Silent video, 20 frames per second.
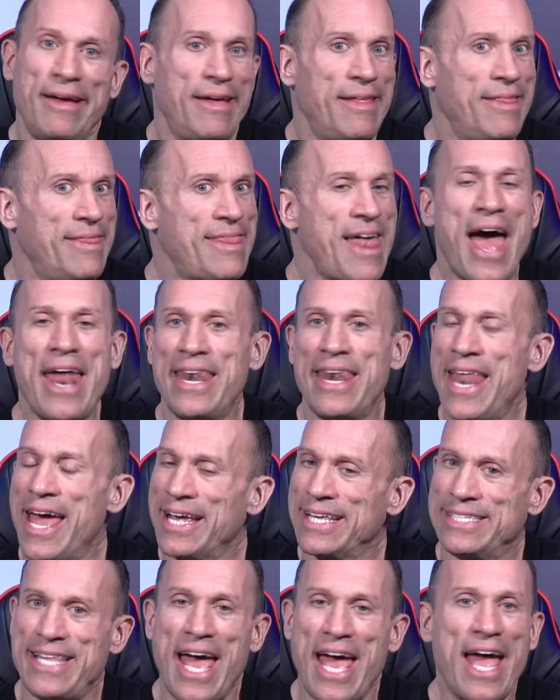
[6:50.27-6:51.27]
that
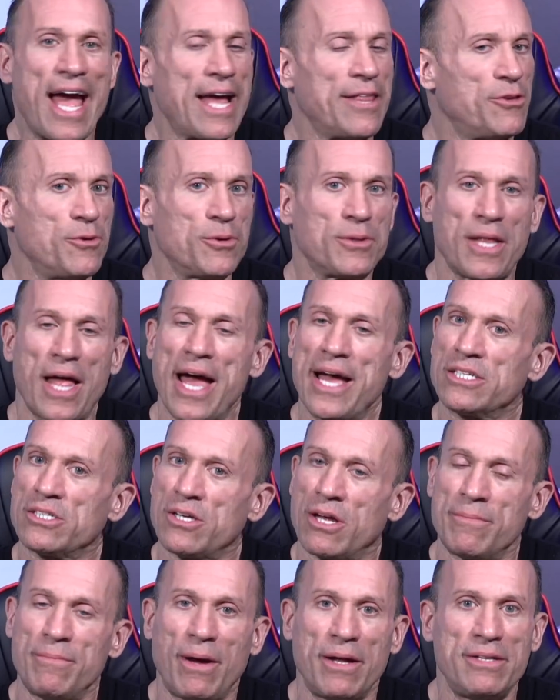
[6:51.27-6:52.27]
next day I do legs
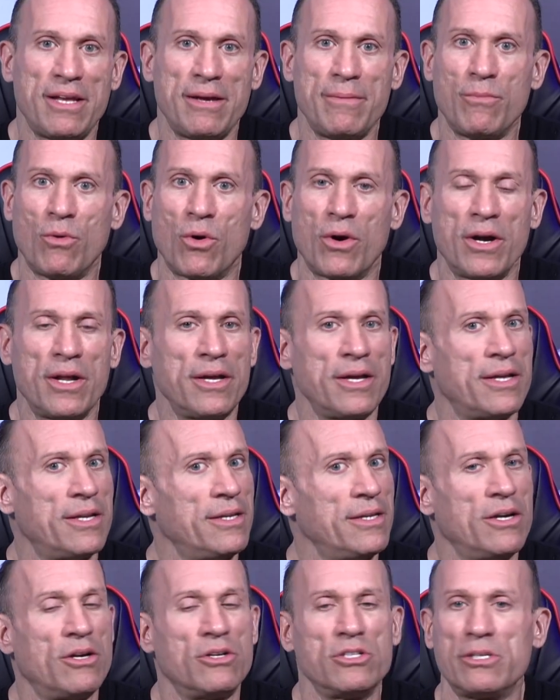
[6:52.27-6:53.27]
on Monday morning
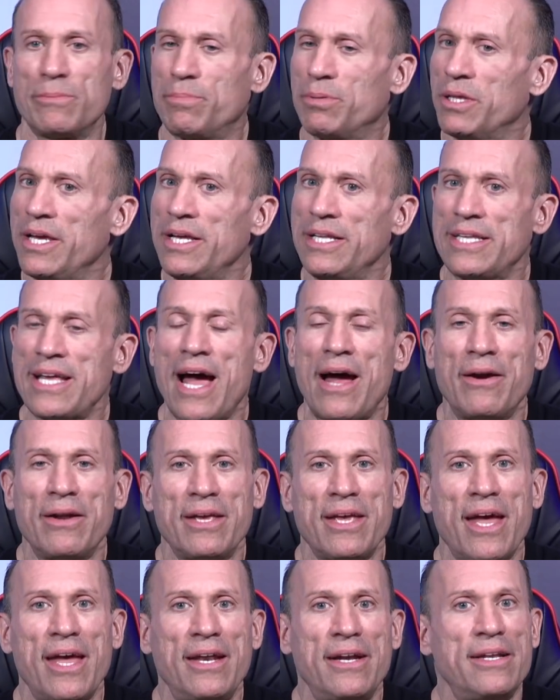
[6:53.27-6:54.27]
and, you know, deplete down
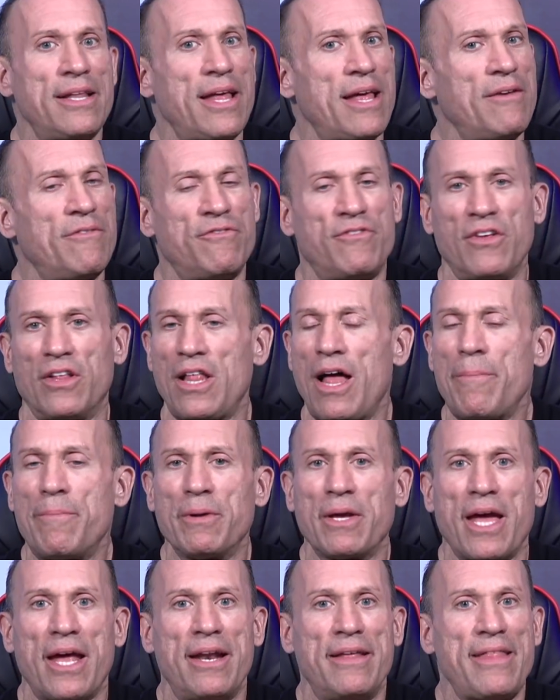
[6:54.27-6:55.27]
again and then fill up
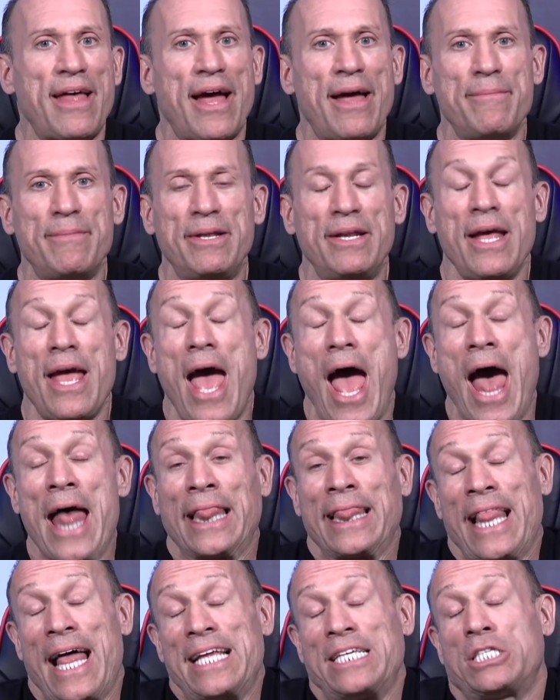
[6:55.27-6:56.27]
again. And that, I mean,
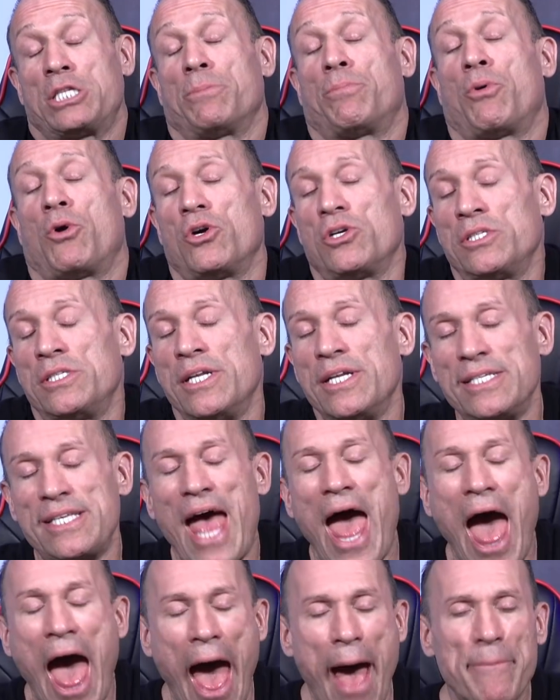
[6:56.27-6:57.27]
unless the person is
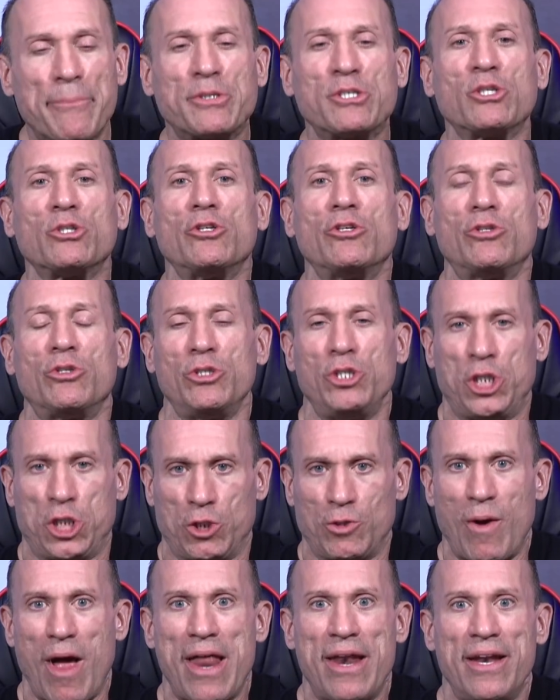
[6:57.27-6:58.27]
absolutely
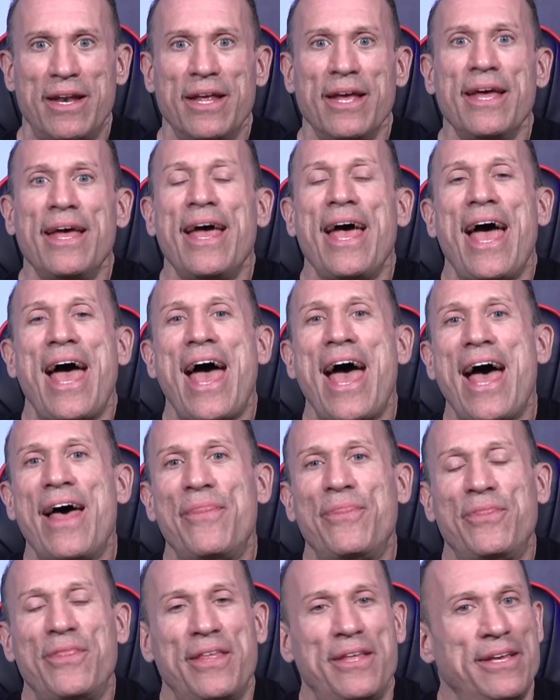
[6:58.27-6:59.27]
shredded,
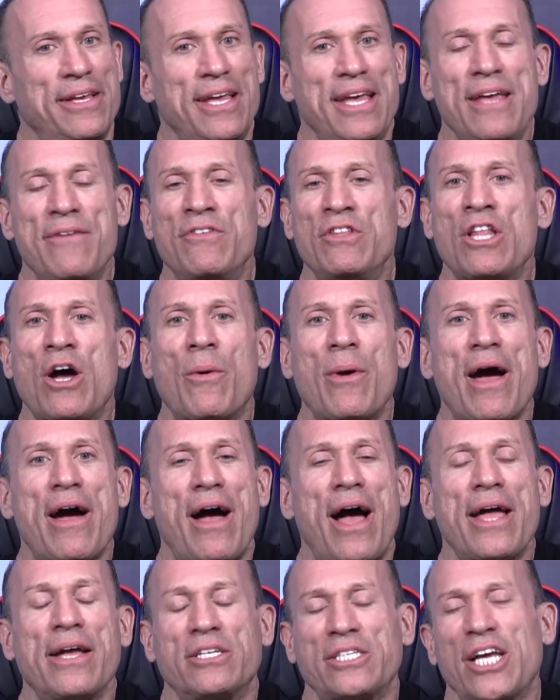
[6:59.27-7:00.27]
and even though
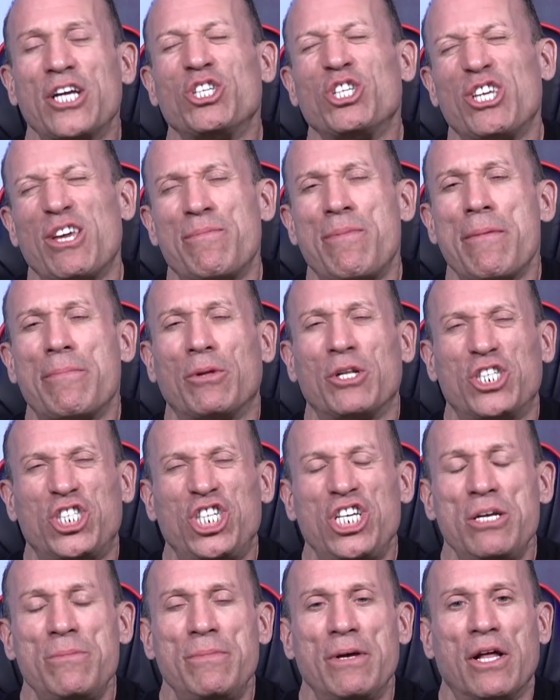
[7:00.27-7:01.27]
I usually give people a
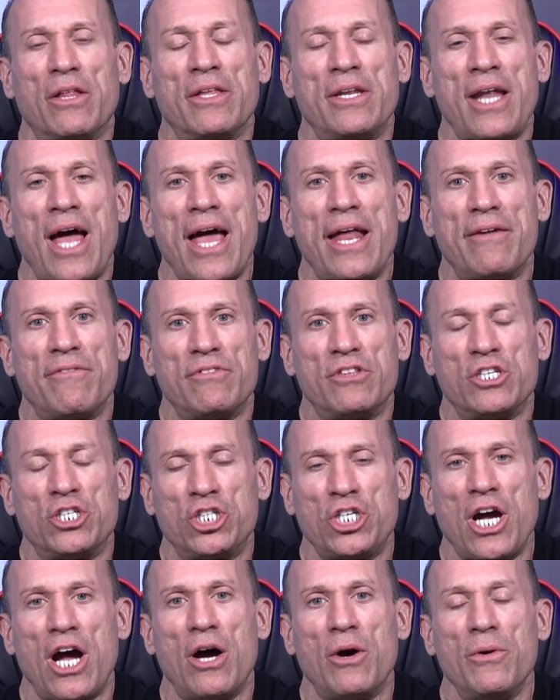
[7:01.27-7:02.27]
cheat meal the night of the
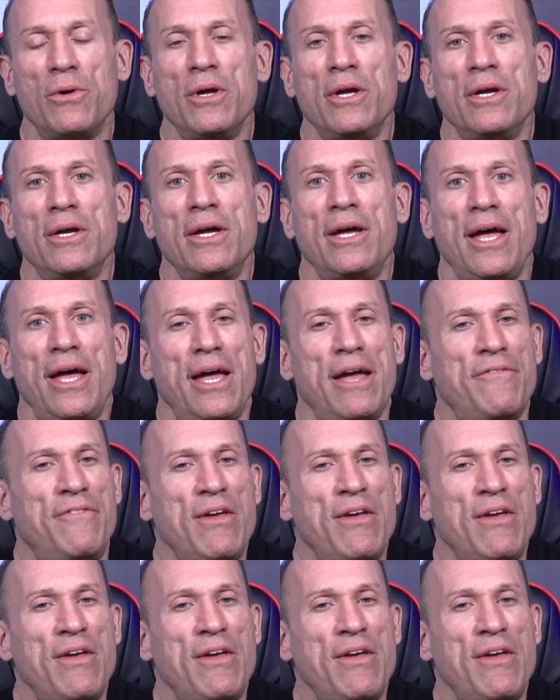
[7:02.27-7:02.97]
show, if